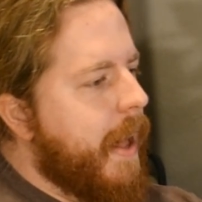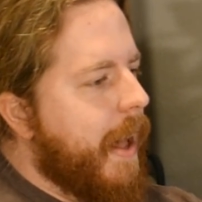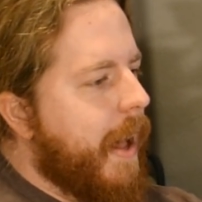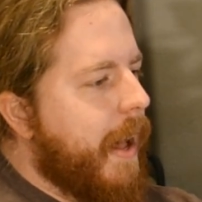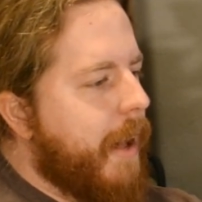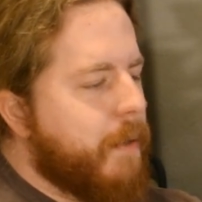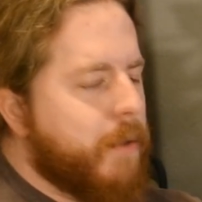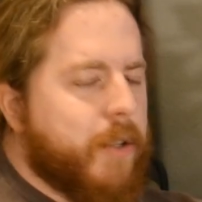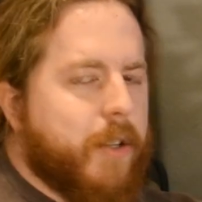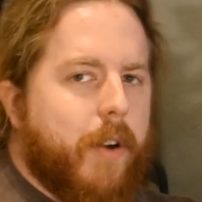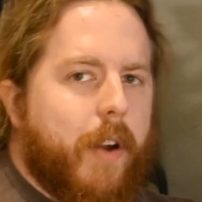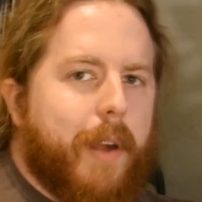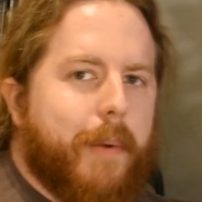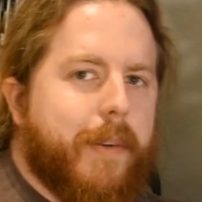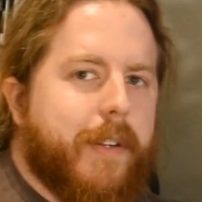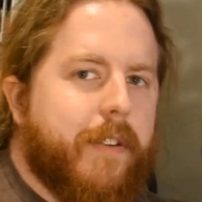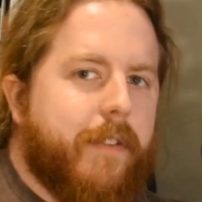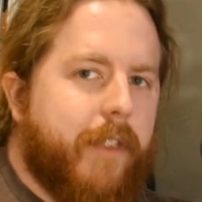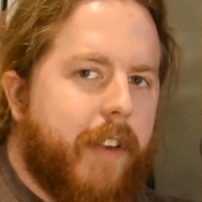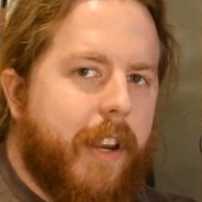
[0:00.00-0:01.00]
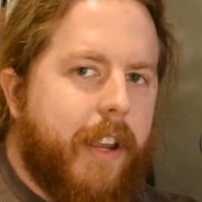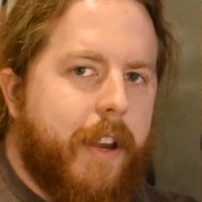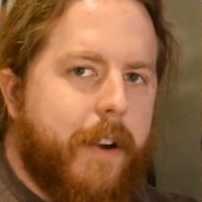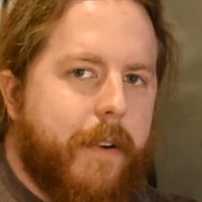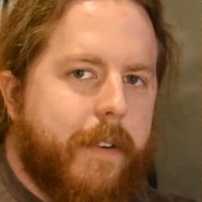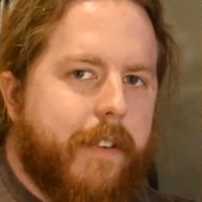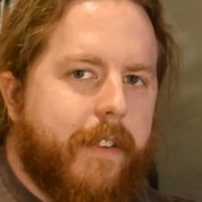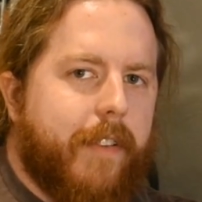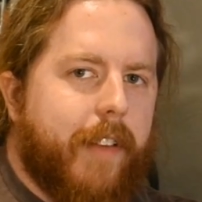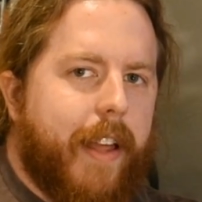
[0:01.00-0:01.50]
I was showing a bunch of
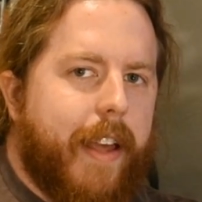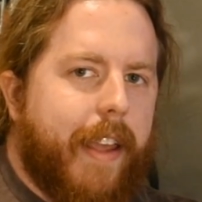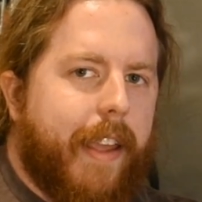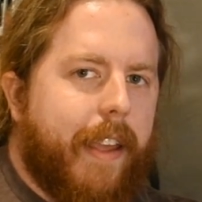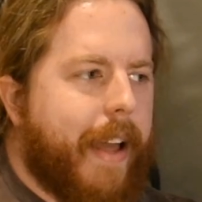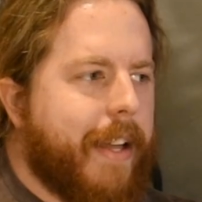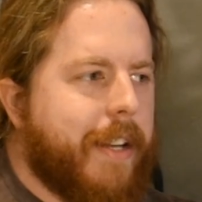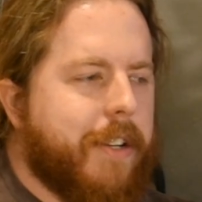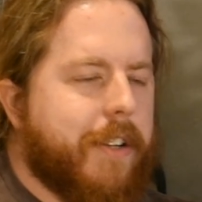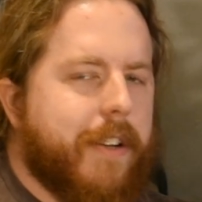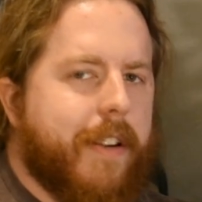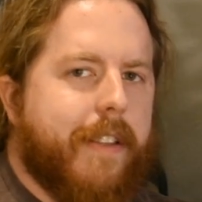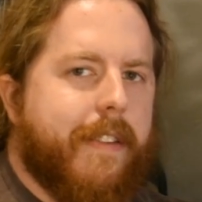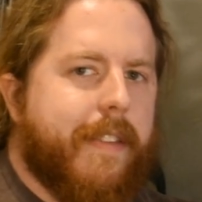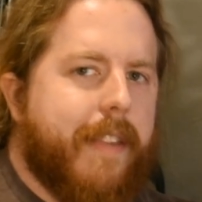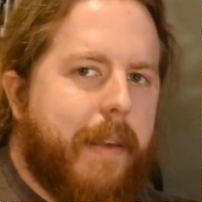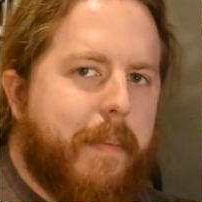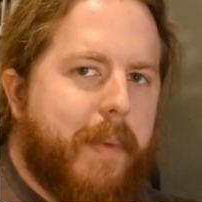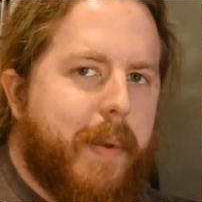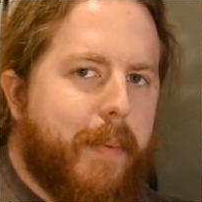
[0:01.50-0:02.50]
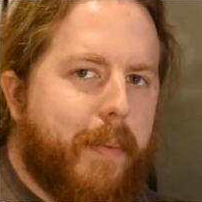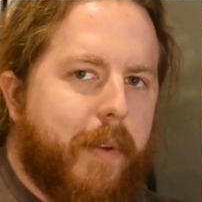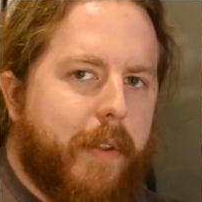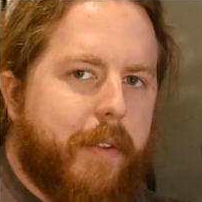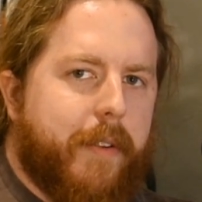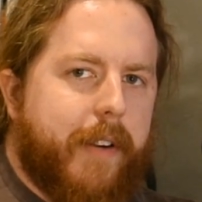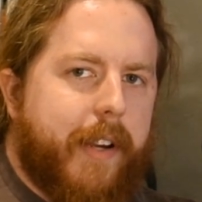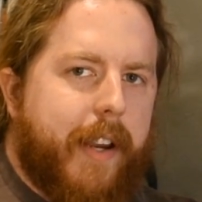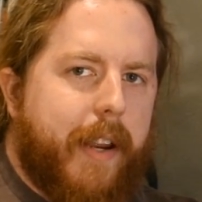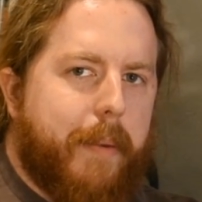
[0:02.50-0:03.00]
videos of like engines that people
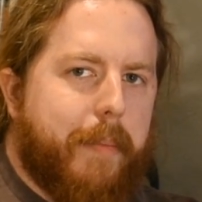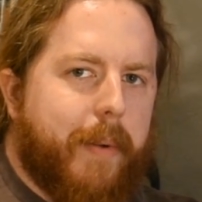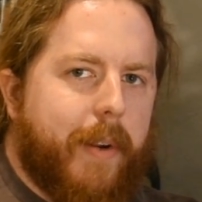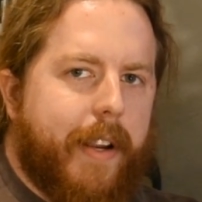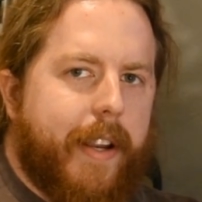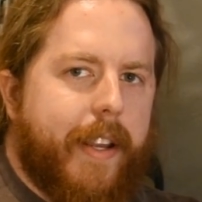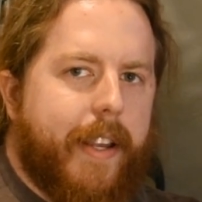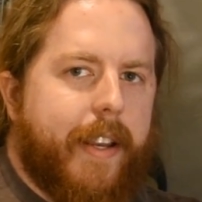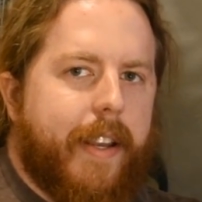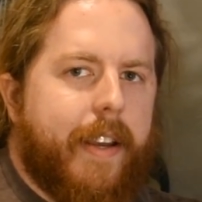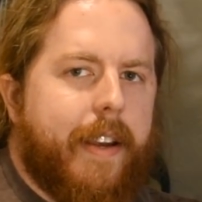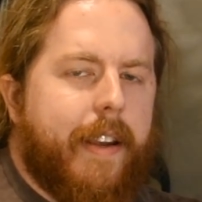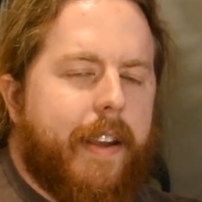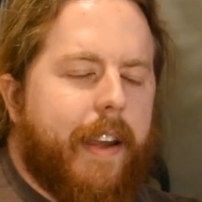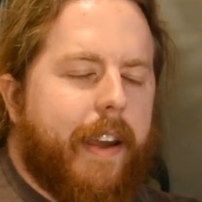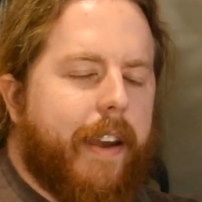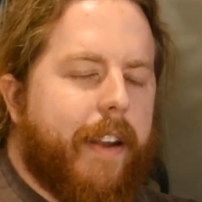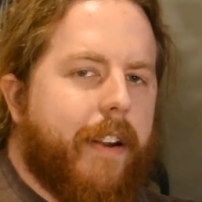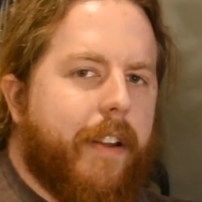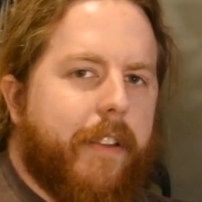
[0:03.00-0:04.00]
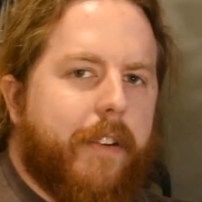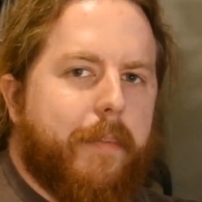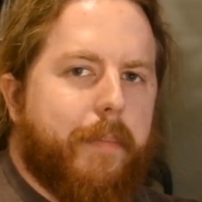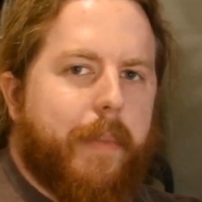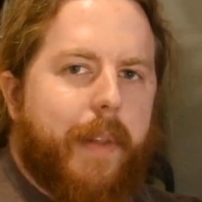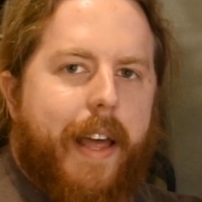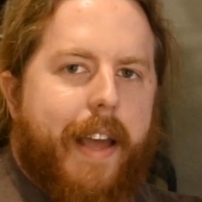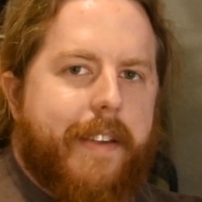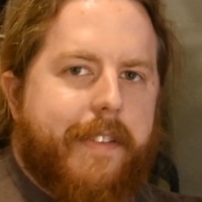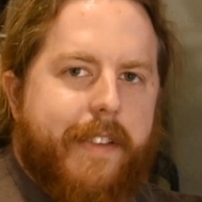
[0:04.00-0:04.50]
3D printed, and other
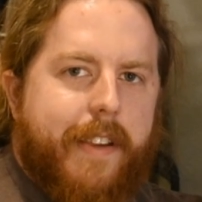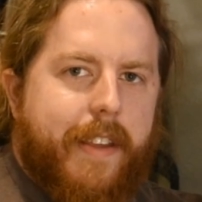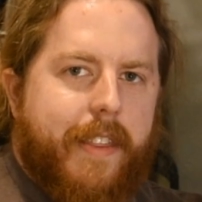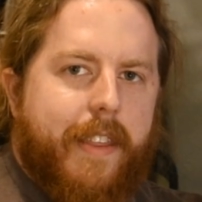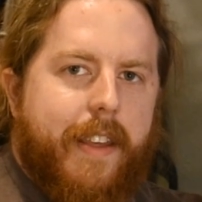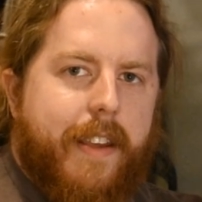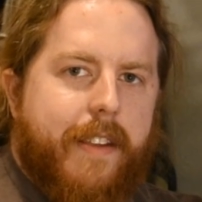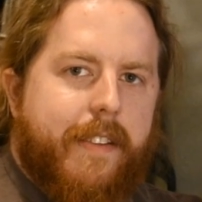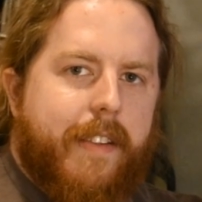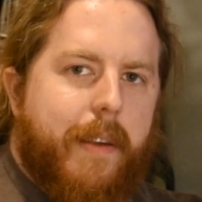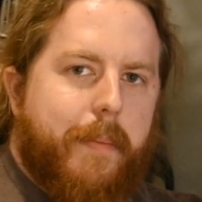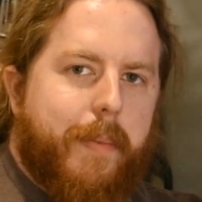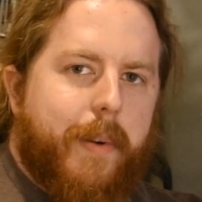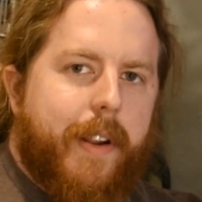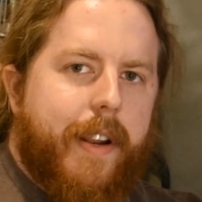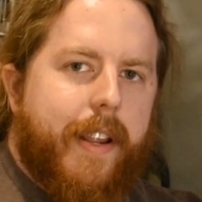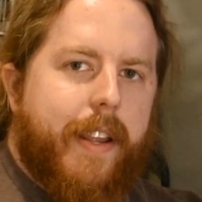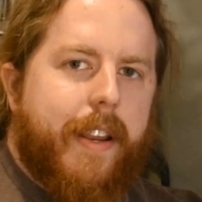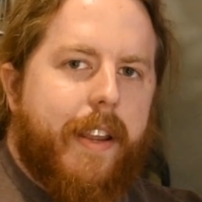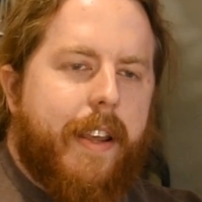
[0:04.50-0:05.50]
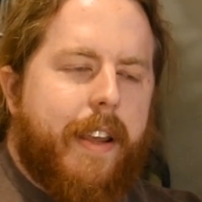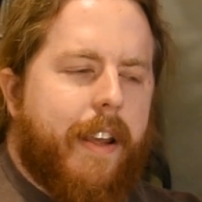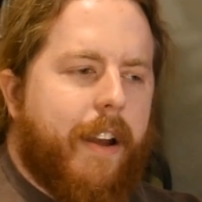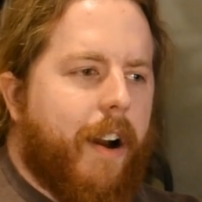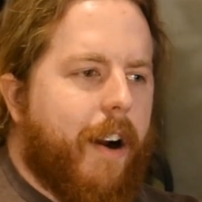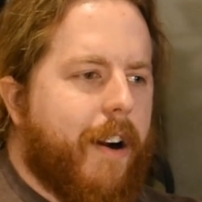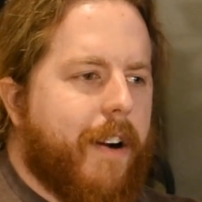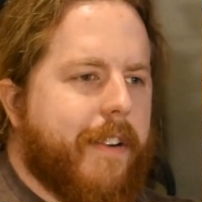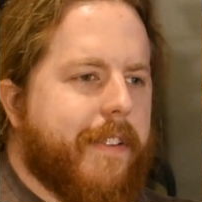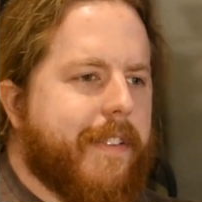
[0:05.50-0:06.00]
plastic things they printed,
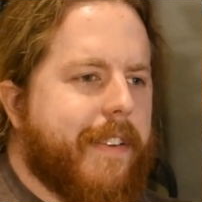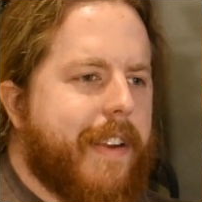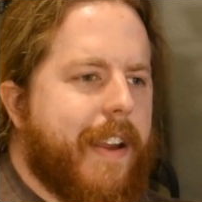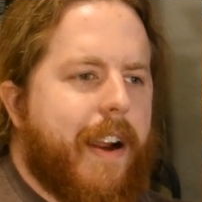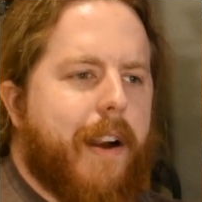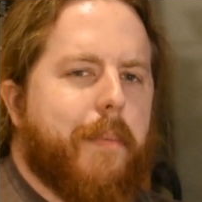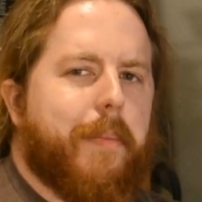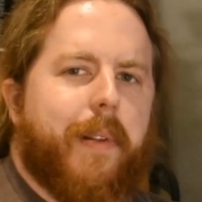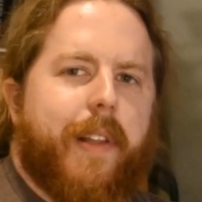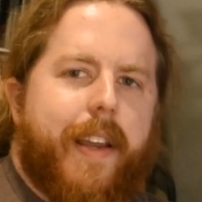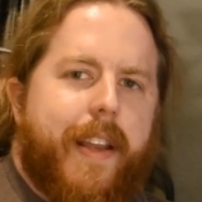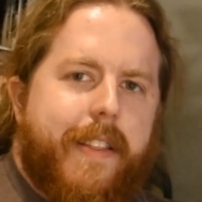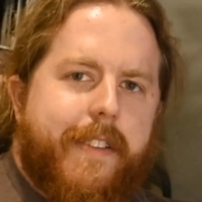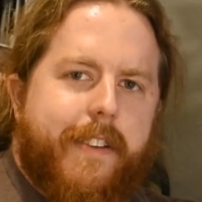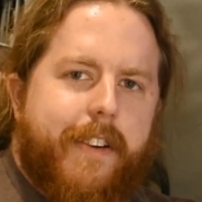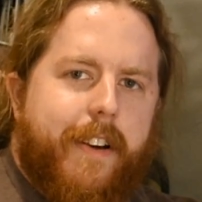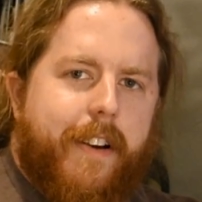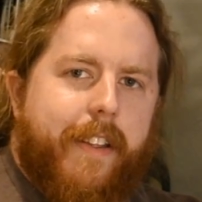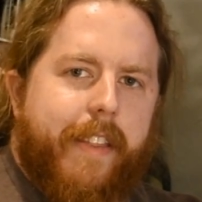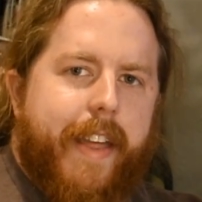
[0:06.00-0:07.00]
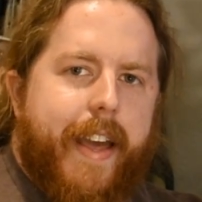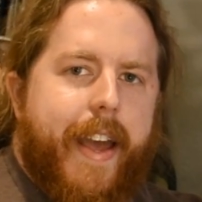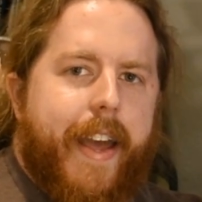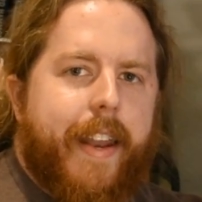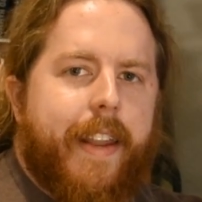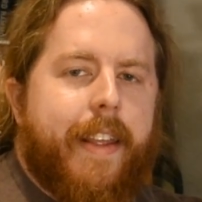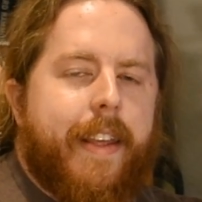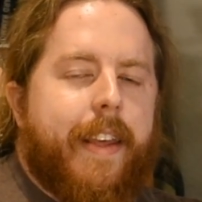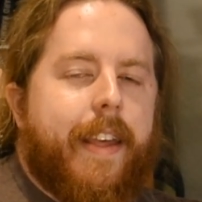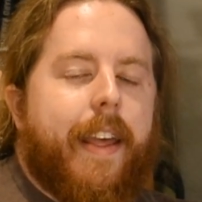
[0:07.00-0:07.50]
RC airplanes and all
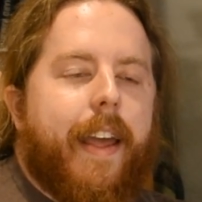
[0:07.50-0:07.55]
that.